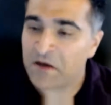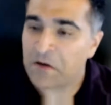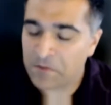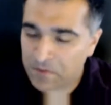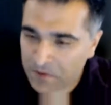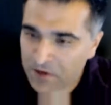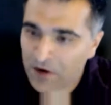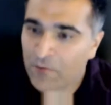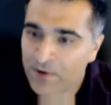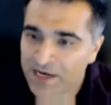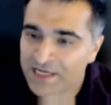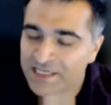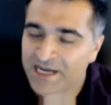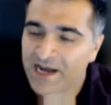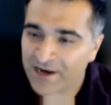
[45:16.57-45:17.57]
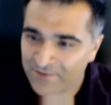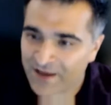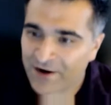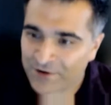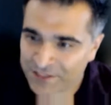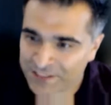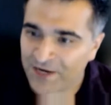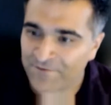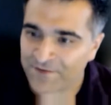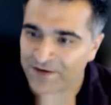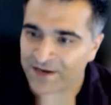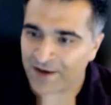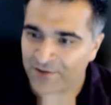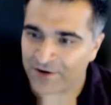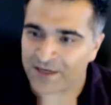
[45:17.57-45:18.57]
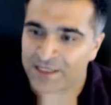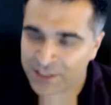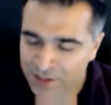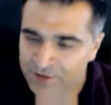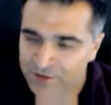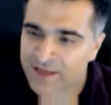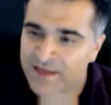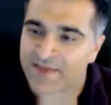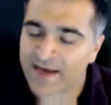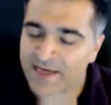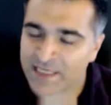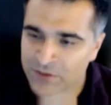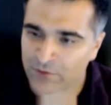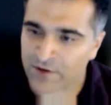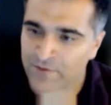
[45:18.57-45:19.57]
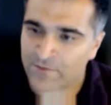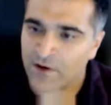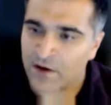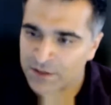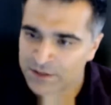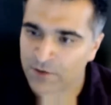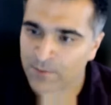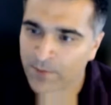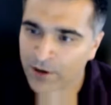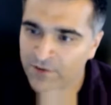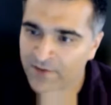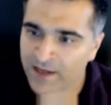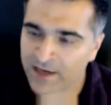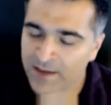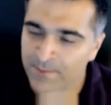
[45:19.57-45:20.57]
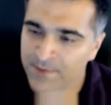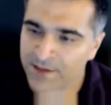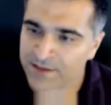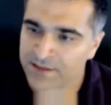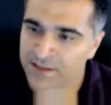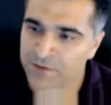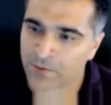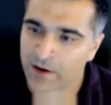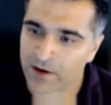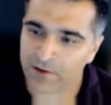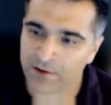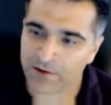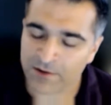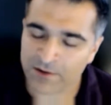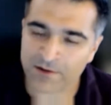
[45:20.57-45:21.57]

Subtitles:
we need to kind of get our stuff together. Do you think that's sort of also part of that impetus as well?